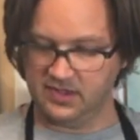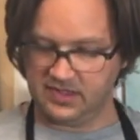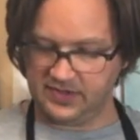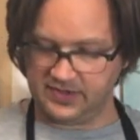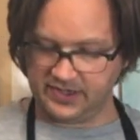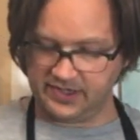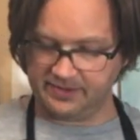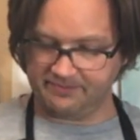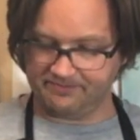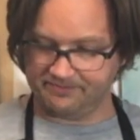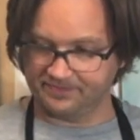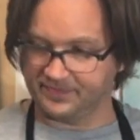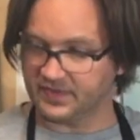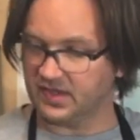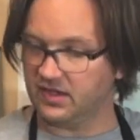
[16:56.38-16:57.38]
right,
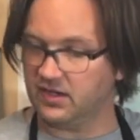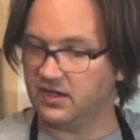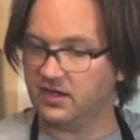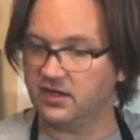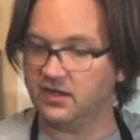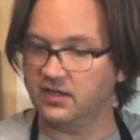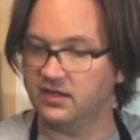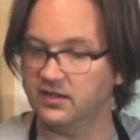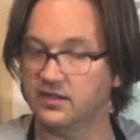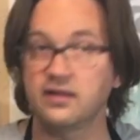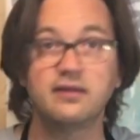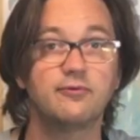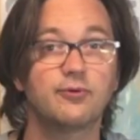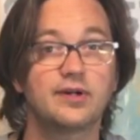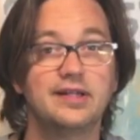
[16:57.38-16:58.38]
uh,
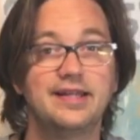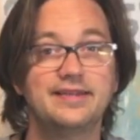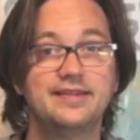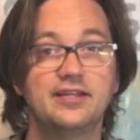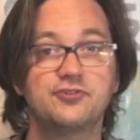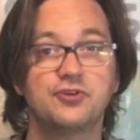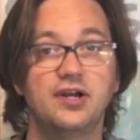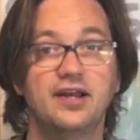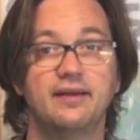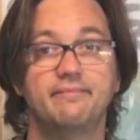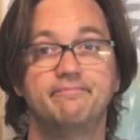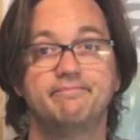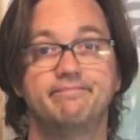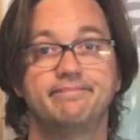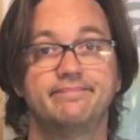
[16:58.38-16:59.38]
we're gonna let that dry.
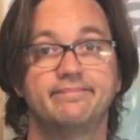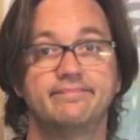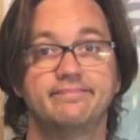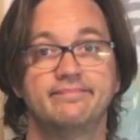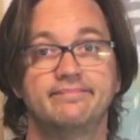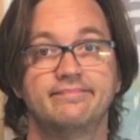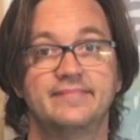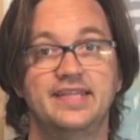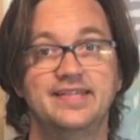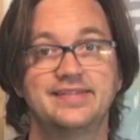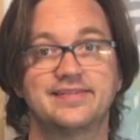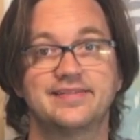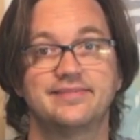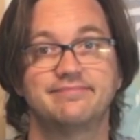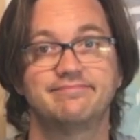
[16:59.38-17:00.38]

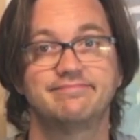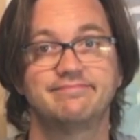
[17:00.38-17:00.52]
Thanks.